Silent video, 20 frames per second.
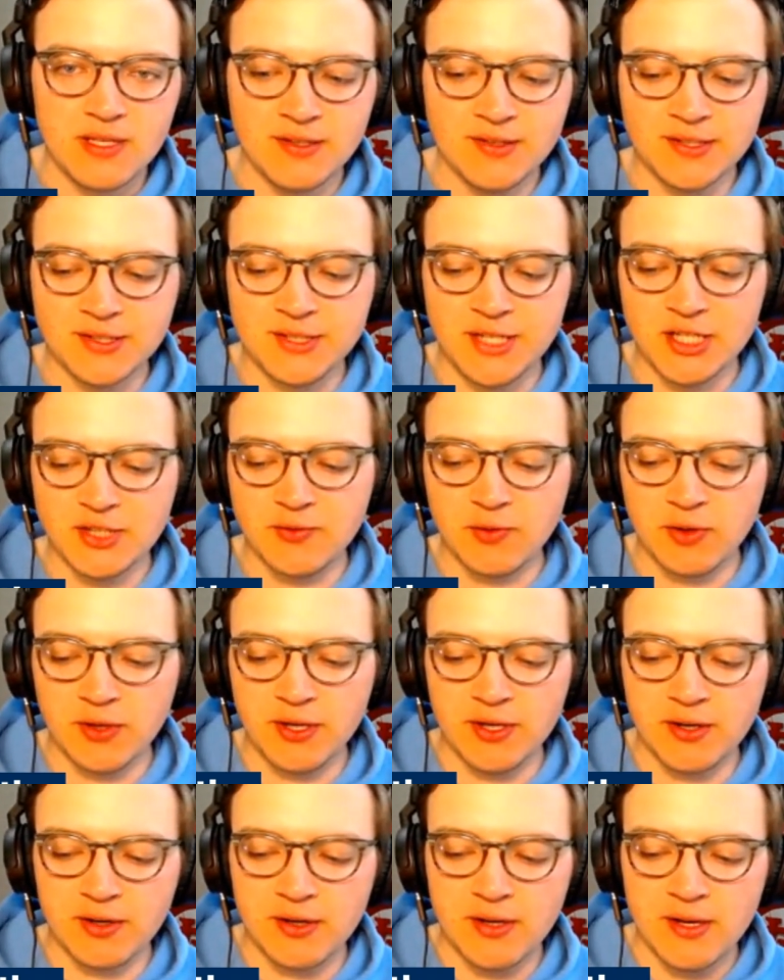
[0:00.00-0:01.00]
successful
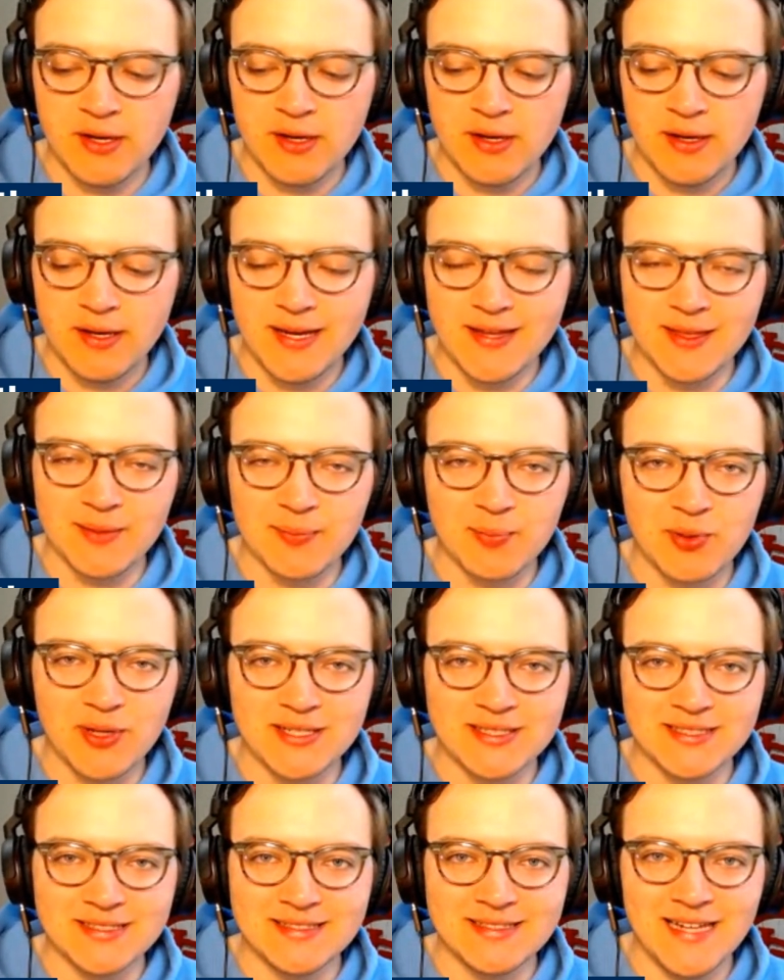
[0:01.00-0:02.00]
here in the
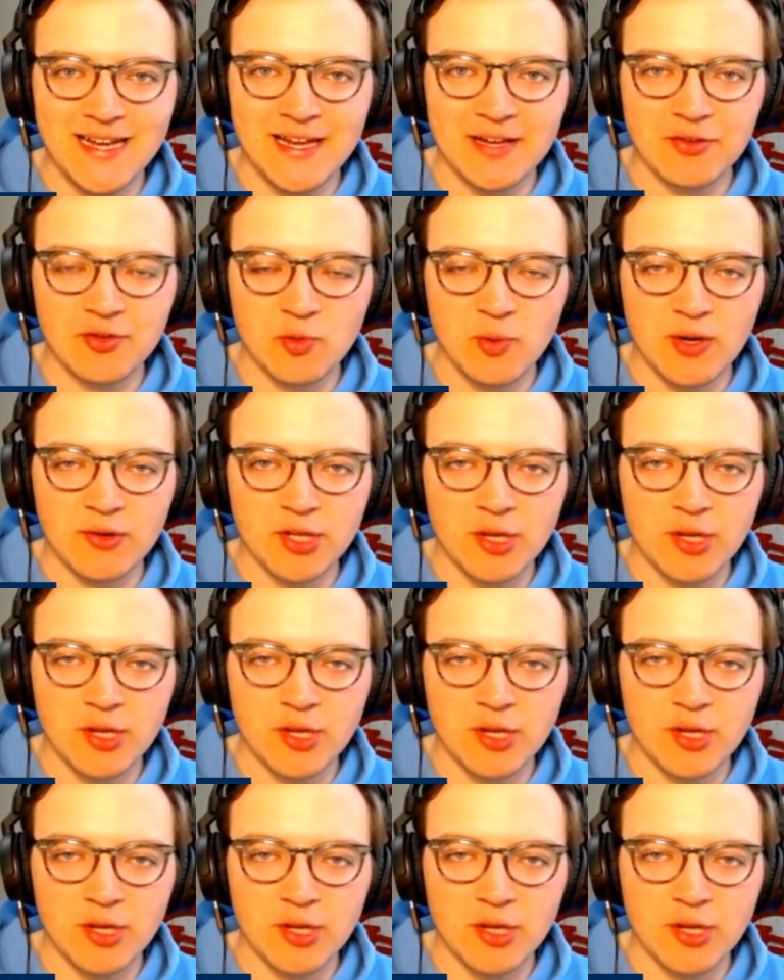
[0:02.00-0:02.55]
present day as well.